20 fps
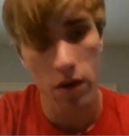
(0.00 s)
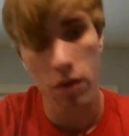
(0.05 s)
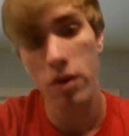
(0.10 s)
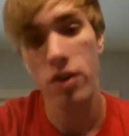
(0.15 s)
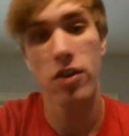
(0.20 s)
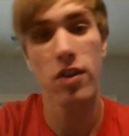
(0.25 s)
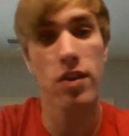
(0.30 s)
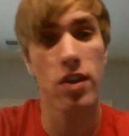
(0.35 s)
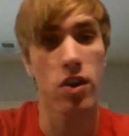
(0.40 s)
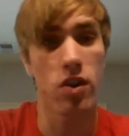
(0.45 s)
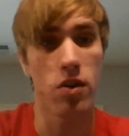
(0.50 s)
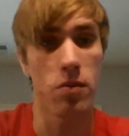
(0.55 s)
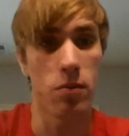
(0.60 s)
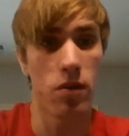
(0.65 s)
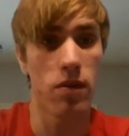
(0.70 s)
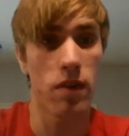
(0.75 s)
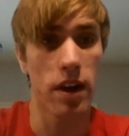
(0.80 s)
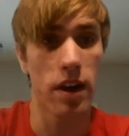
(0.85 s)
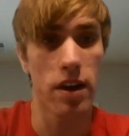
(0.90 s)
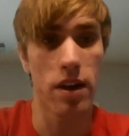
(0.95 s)
which is a good
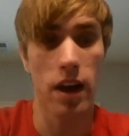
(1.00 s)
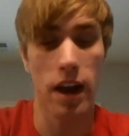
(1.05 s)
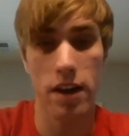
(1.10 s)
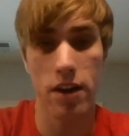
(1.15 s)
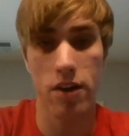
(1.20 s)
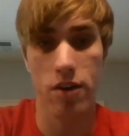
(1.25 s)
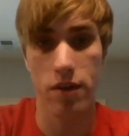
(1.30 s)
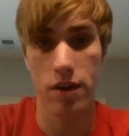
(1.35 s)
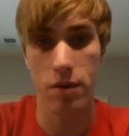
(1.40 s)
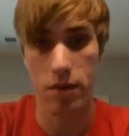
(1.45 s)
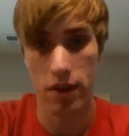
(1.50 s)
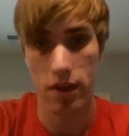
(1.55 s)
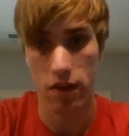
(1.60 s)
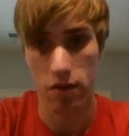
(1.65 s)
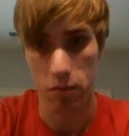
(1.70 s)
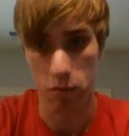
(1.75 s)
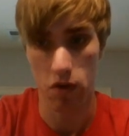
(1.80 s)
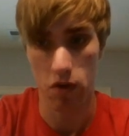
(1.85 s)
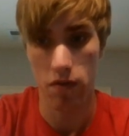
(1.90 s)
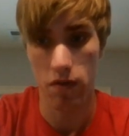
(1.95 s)
move. I agree with
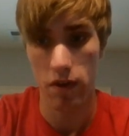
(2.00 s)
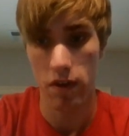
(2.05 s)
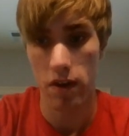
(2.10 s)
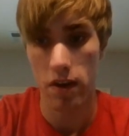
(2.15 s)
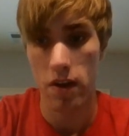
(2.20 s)
this move.